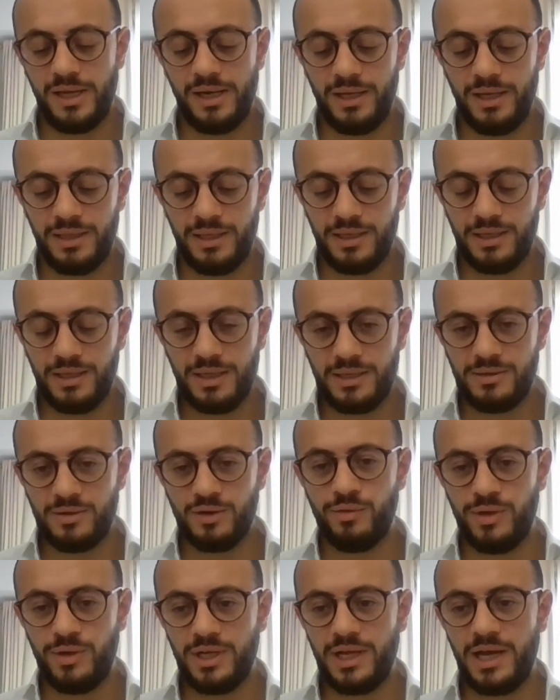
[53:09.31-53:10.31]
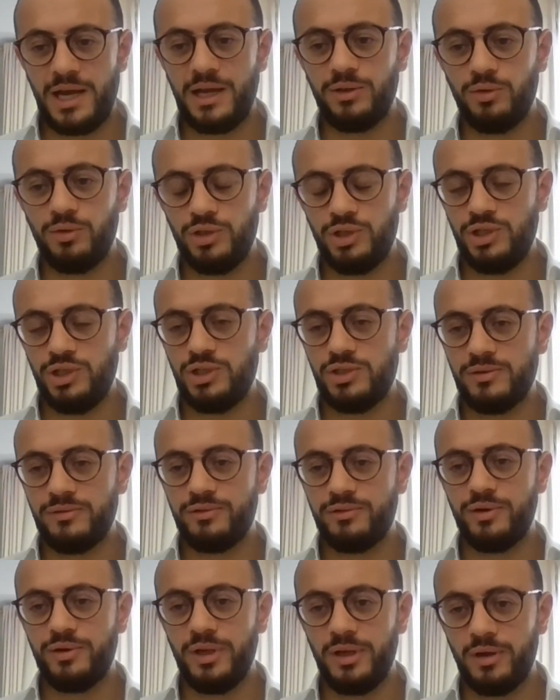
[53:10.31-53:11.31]
And I think that green hydrogen is
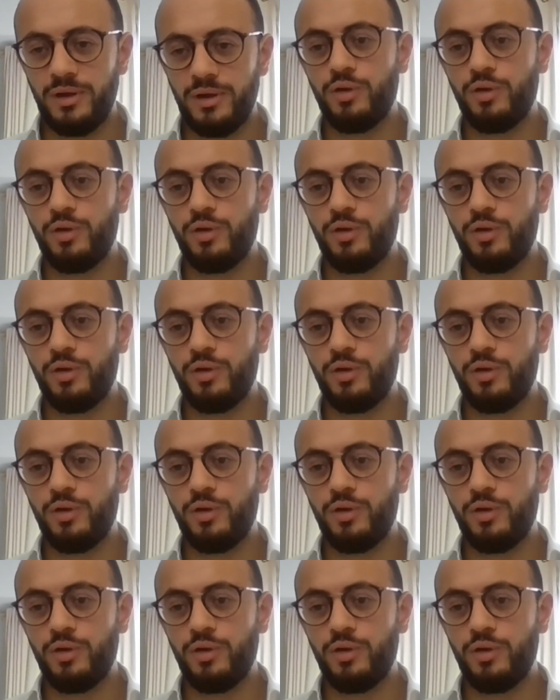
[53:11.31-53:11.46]
offering